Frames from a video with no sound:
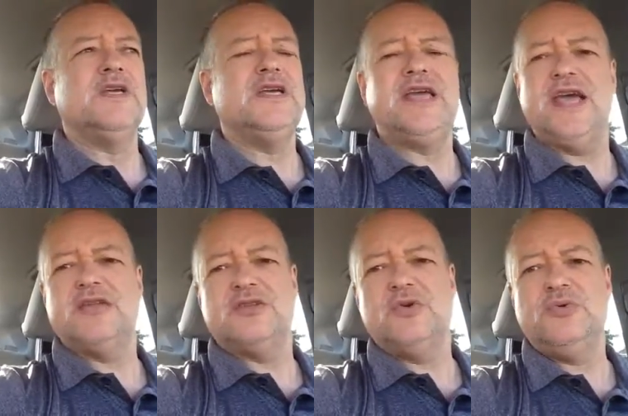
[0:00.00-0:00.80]
You
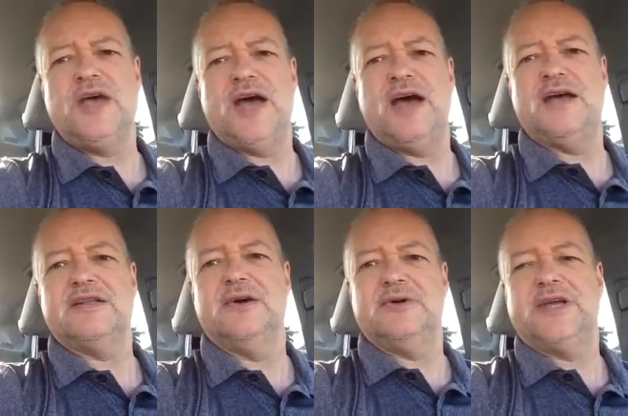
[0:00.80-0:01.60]
can't do that,
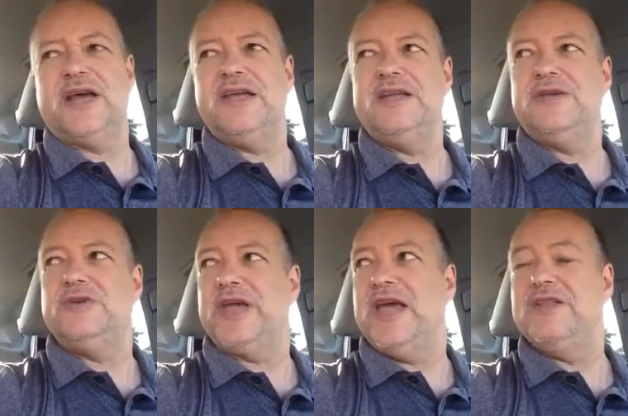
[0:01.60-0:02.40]
okay?
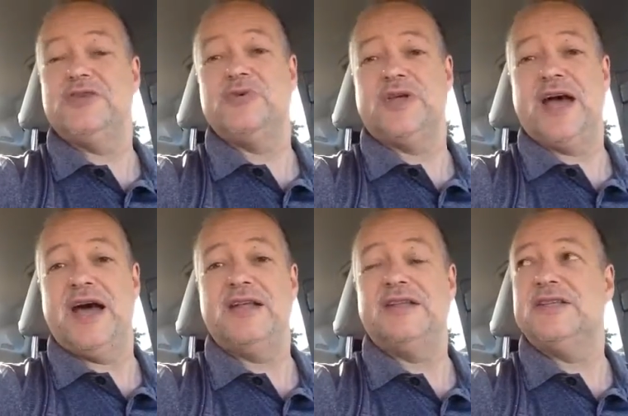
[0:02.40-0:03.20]
You can do
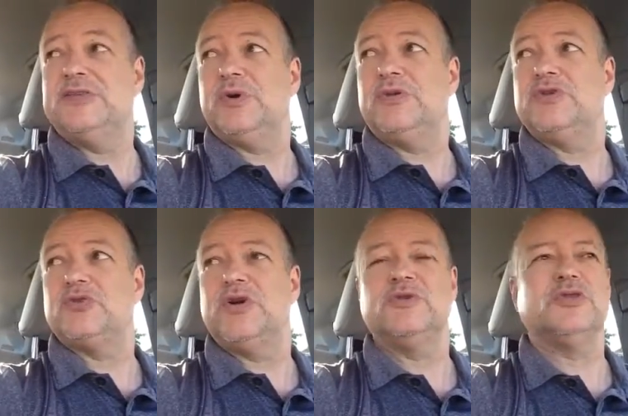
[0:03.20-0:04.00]
that, and this is what all these
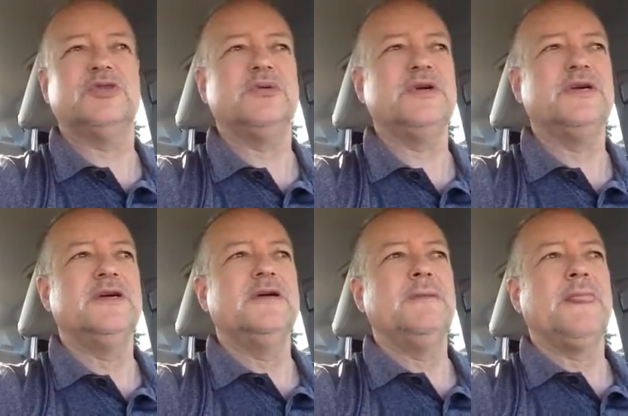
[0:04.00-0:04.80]
trainers are doing.
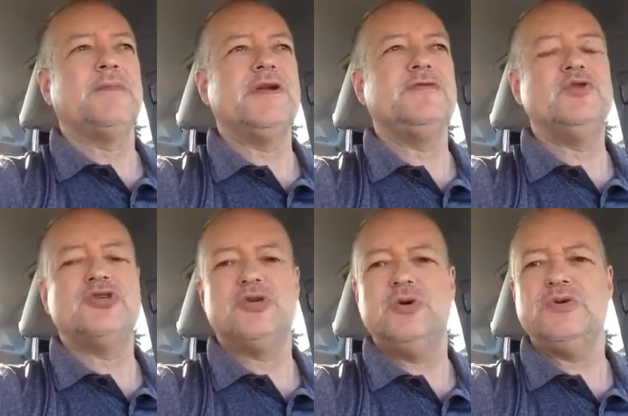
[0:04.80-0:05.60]
But if you
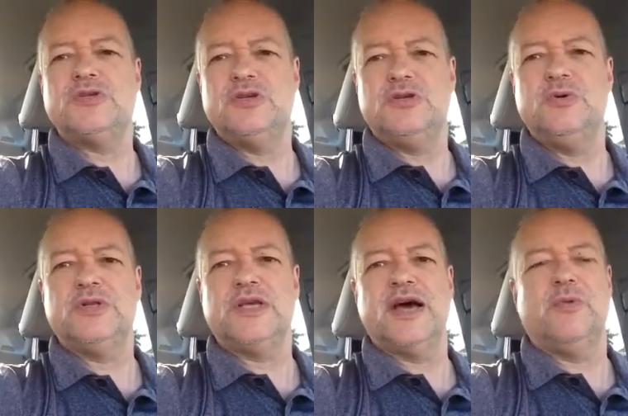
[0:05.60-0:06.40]
choose to do
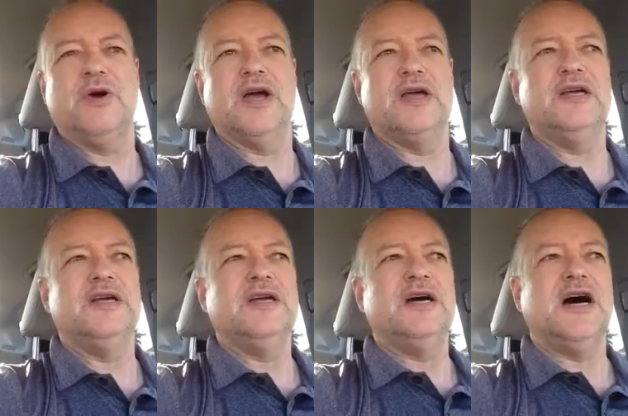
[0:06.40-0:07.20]
it that way,
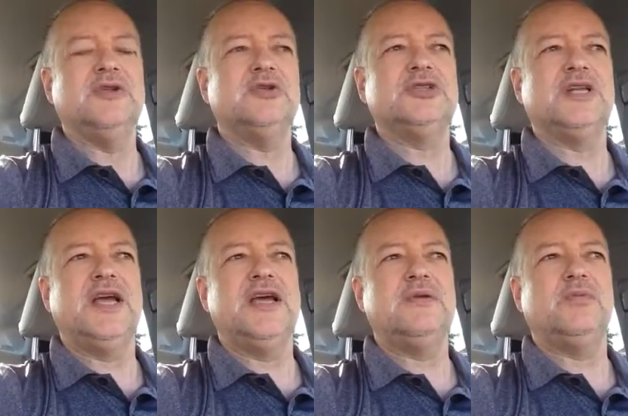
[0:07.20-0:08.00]

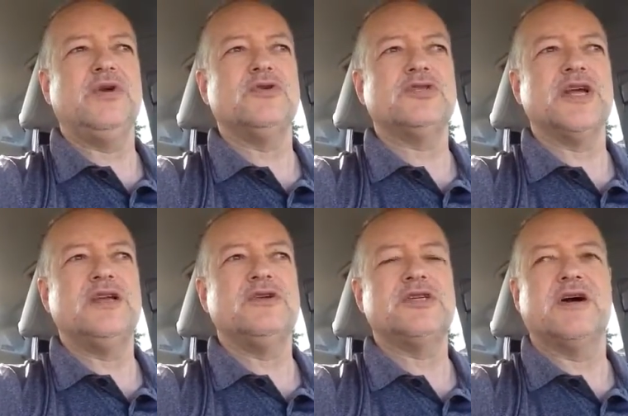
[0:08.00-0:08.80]
understand what you're
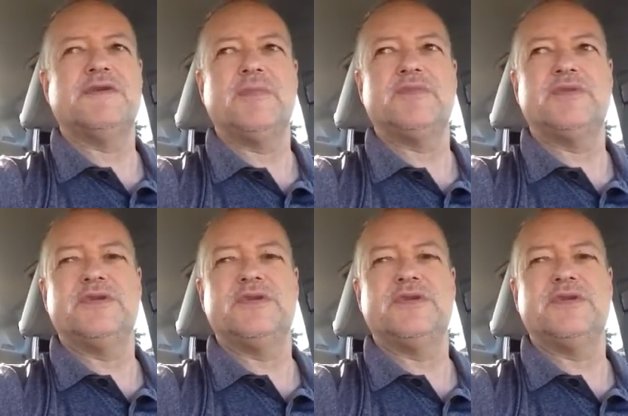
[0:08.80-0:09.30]
setting yourself up